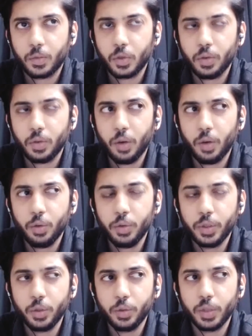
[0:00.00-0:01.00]
So how do
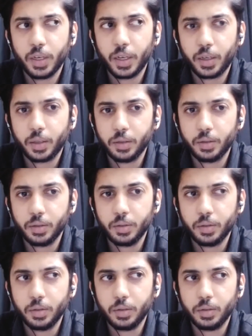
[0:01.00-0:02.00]
we do that? Like,
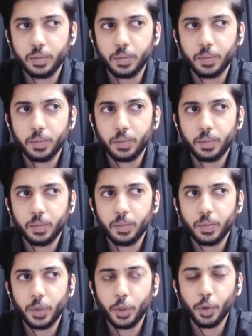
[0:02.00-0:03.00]
do
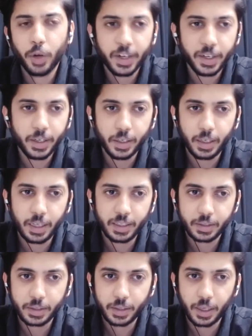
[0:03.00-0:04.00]
you
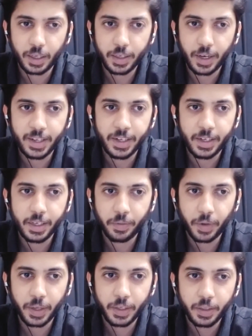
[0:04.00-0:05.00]
start
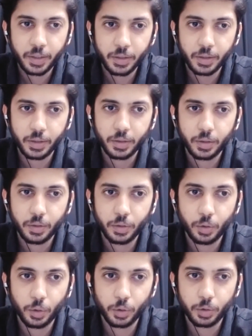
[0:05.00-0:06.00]
identifying
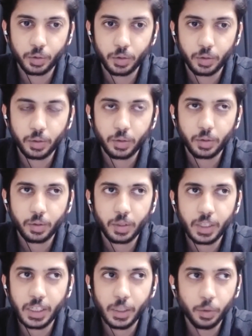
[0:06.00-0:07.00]
those
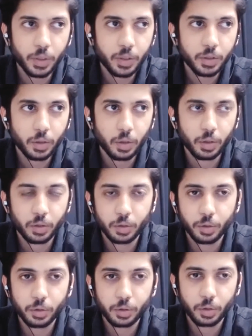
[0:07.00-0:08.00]
keywords or
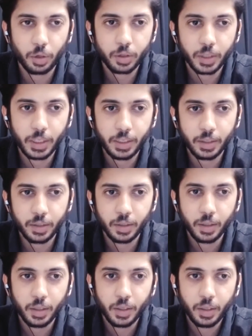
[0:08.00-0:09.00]
those thoughts and
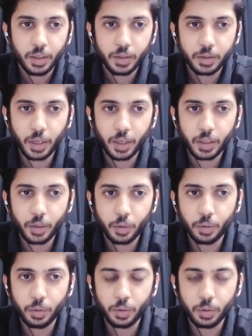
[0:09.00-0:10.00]
start
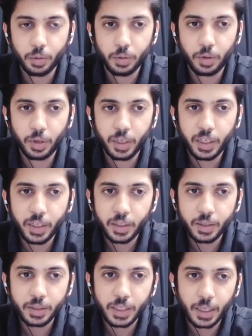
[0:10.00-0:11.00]
to
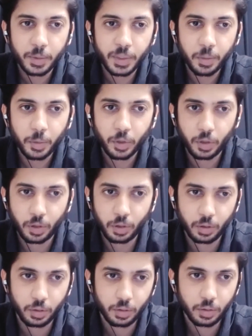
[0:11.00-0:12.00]
re-examine them,
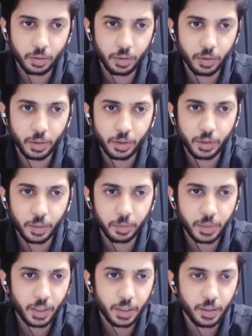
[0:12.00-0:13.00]
or it's
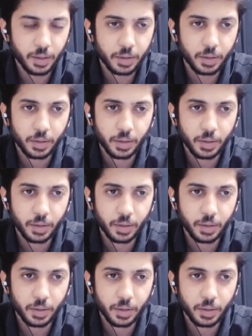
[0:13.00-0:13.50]
something else?